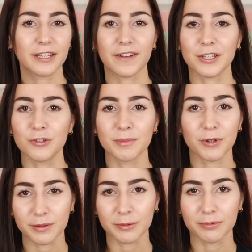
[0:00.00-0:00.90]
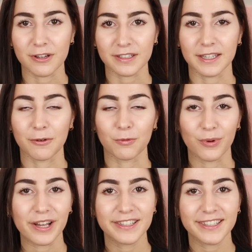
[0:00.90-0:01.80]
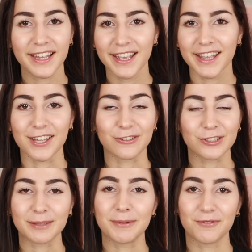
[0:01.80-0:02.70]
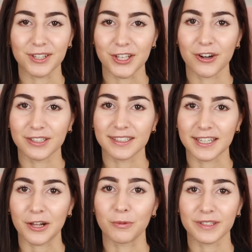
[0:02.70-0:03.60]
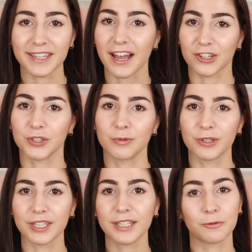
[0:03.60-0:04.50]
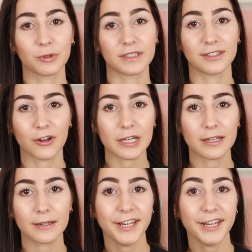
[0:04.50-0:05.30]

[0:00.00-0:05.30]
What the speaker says: If I use multiple products at once, it'll just be really hard to tell what's actually working and what's not.